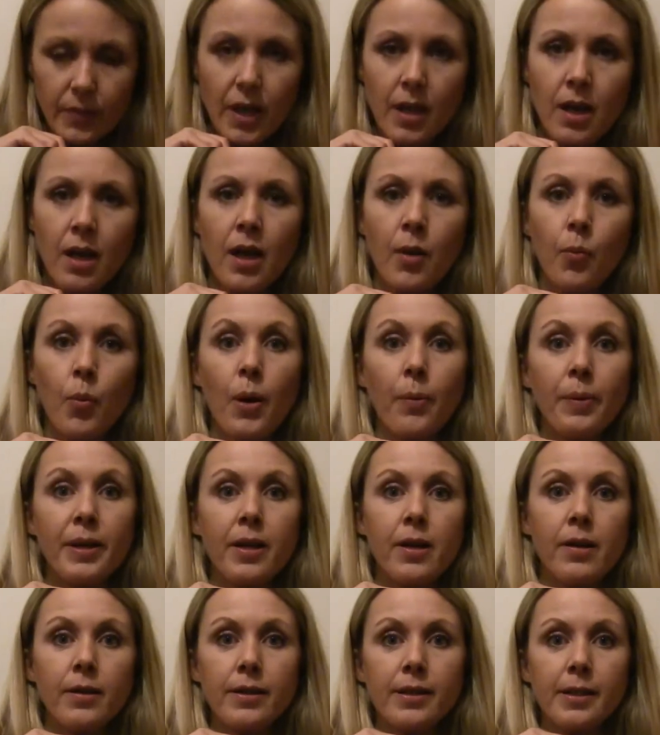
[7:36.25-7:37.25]
where we
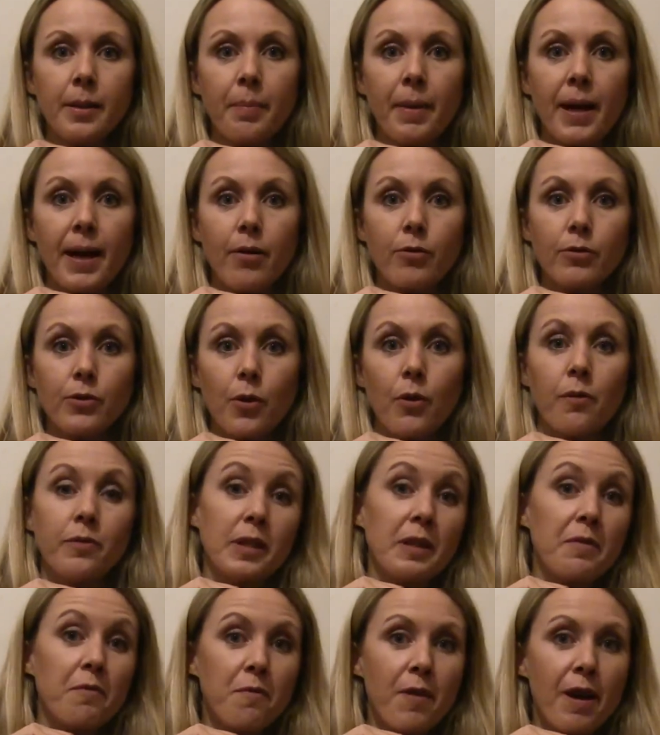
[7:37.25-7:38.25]
learnt about
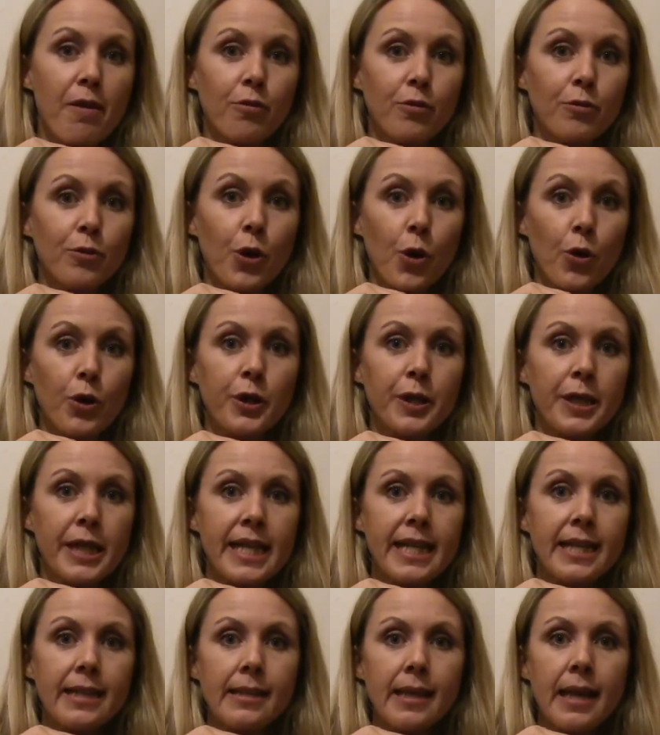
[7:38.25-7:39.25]
obviously feral
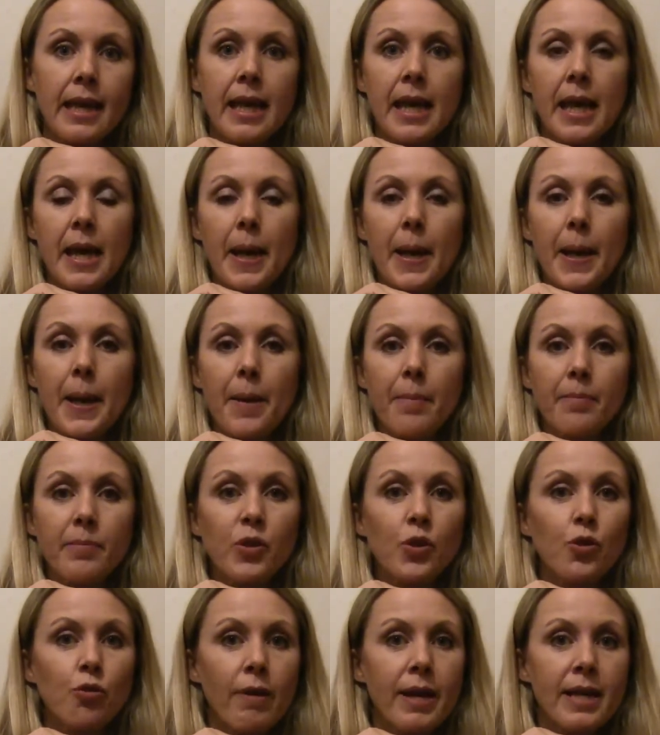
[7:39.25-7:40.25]
colonies,
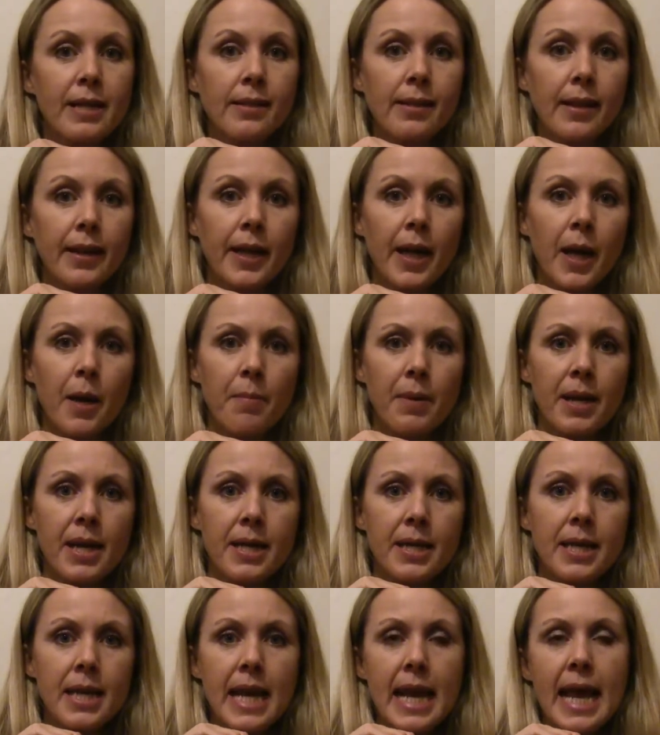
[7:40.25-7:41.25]
strays that come
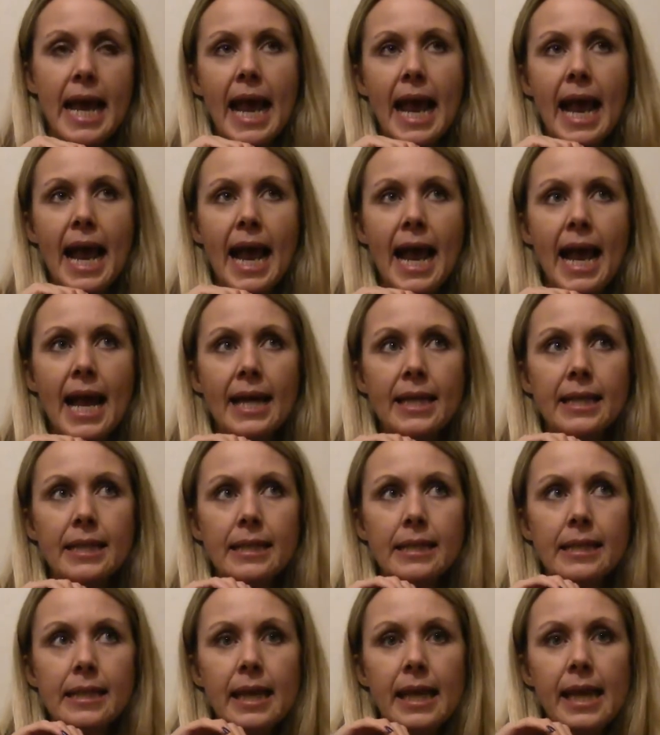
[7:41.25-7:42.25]
in
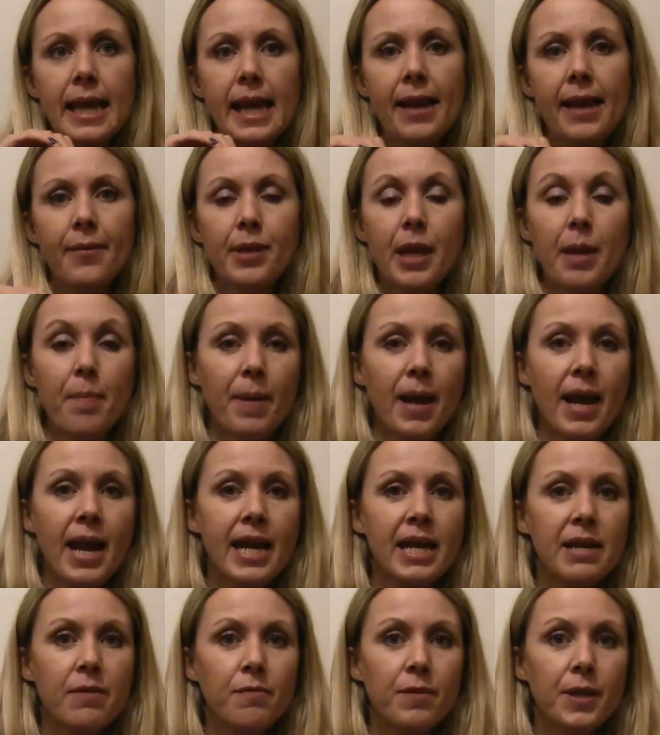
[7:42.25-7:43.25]
and their
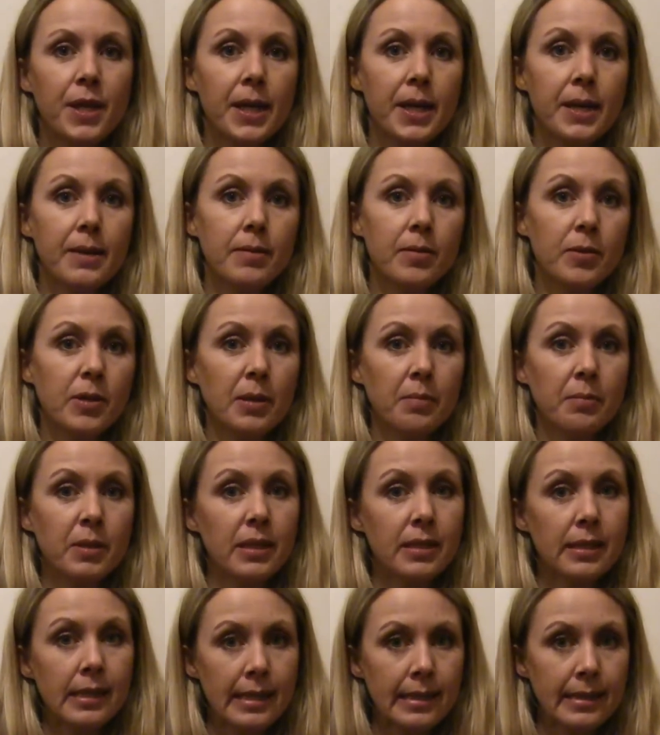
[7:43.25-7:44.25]
behaviour, some
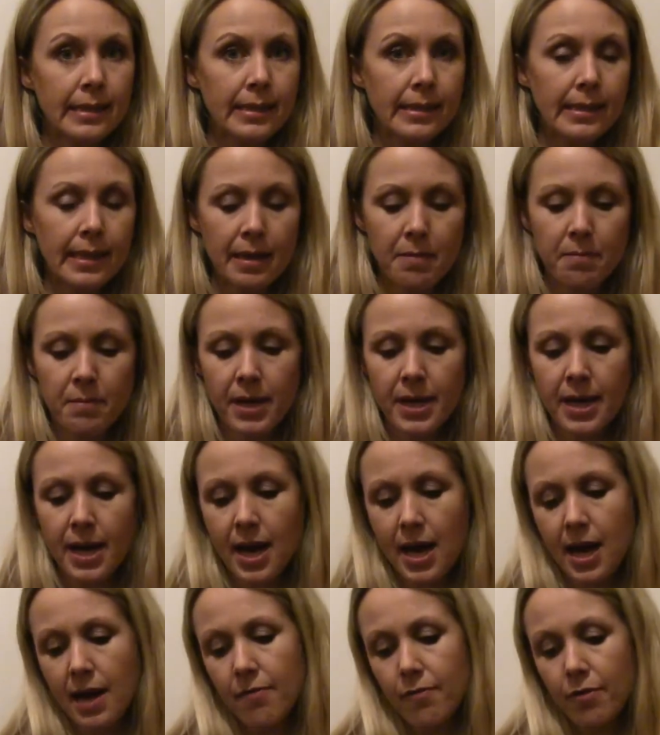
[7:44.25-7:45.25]
diseases they may
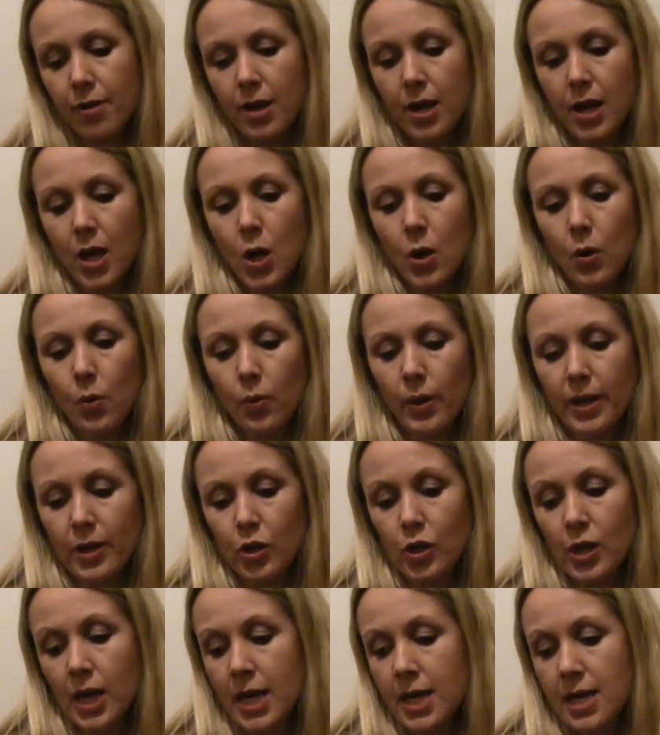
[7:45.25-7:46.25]
have,
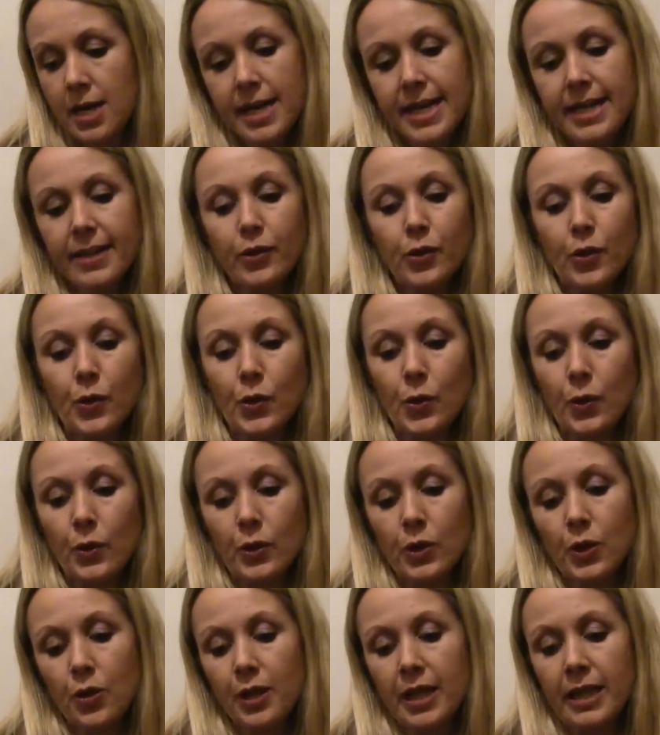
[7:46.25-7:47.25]
which then leads us
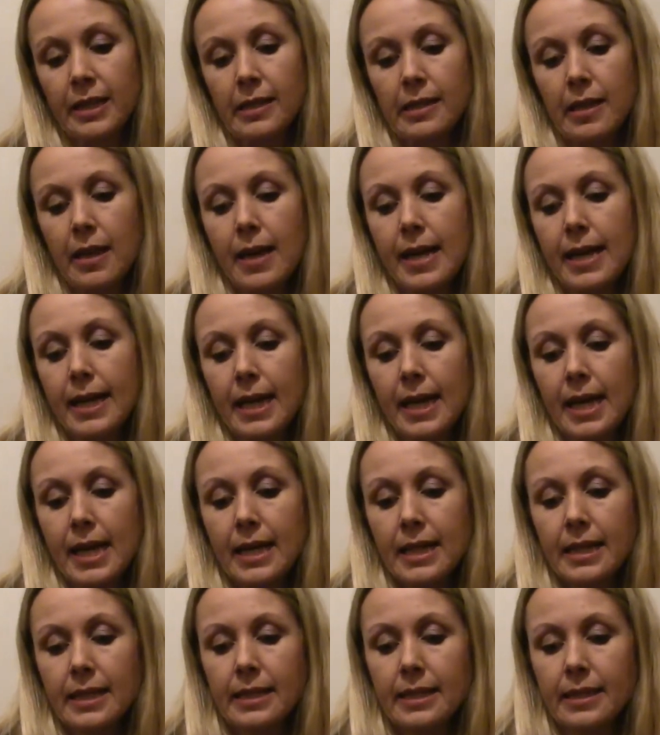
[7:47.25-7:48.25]
on to things like
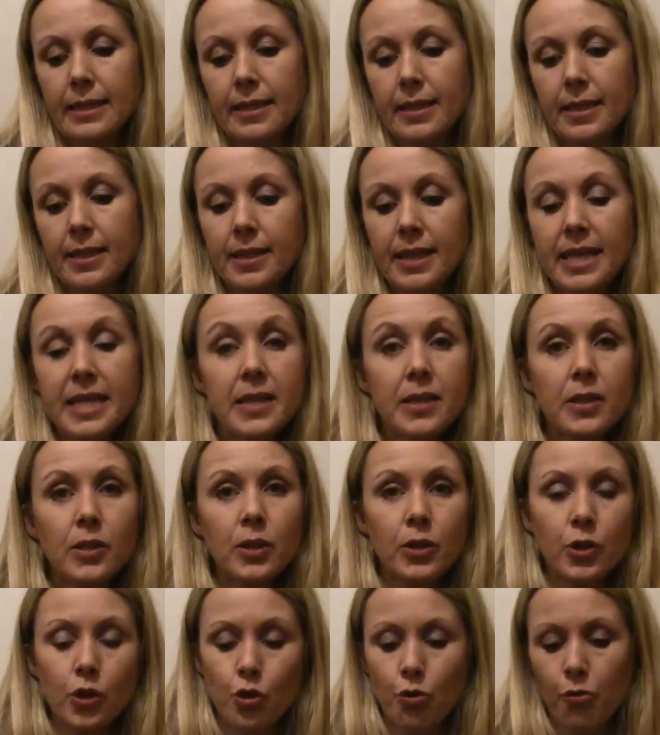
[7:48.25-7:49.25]
disease
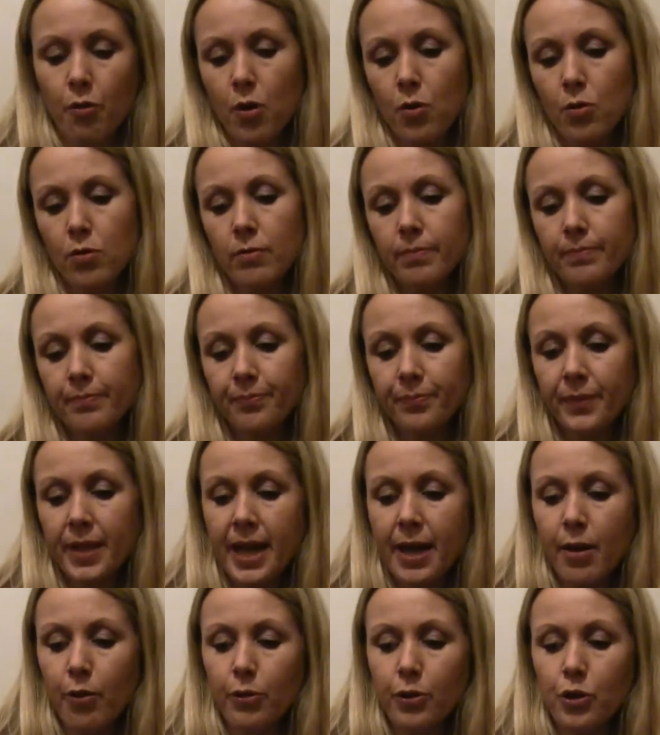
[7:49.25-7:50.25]
control,
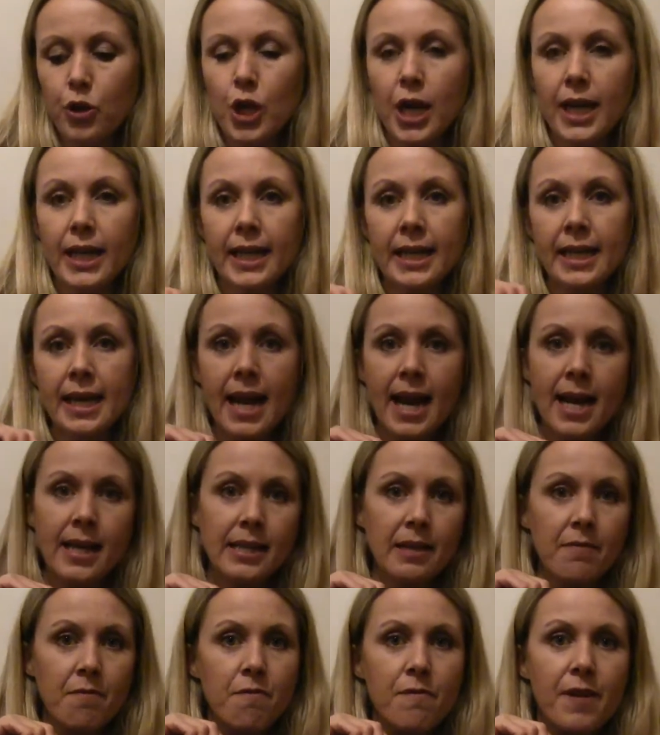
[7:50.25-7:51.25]
health checking
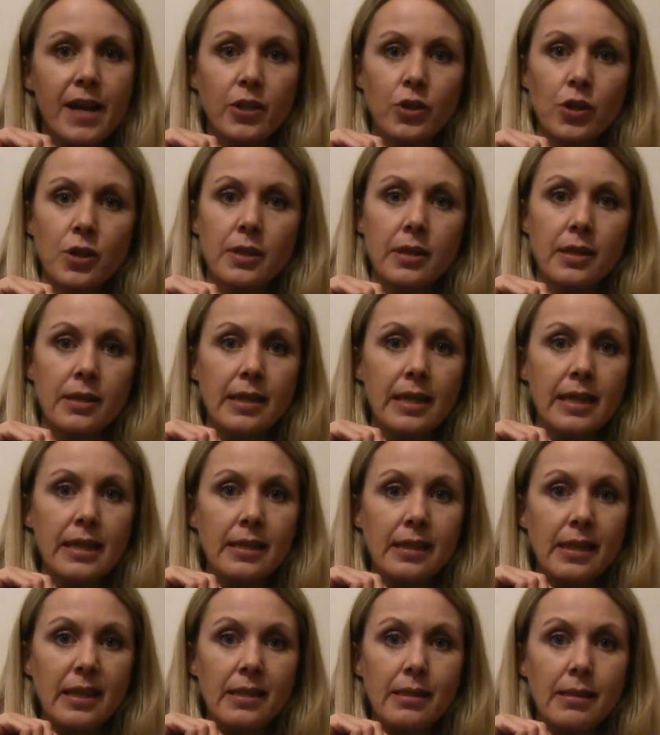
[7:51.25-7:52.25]
and infectious
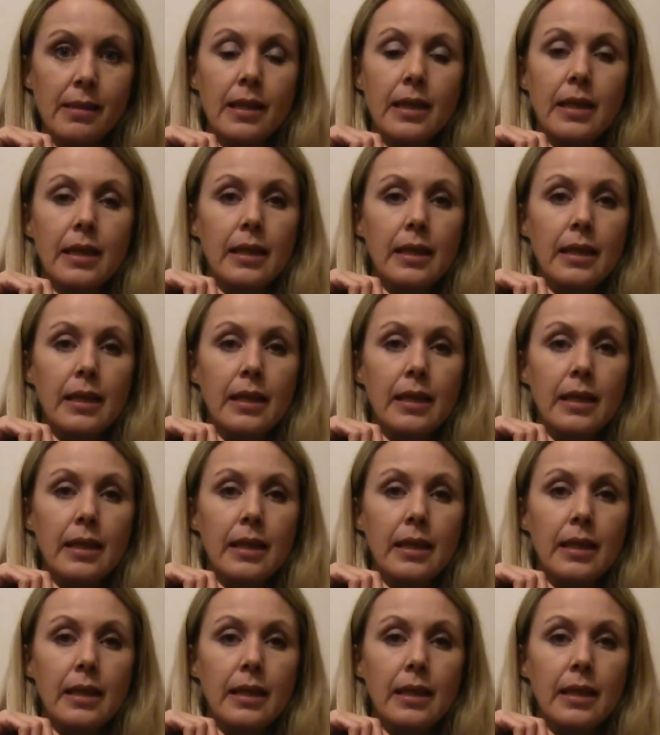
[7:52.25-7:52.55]
diseases.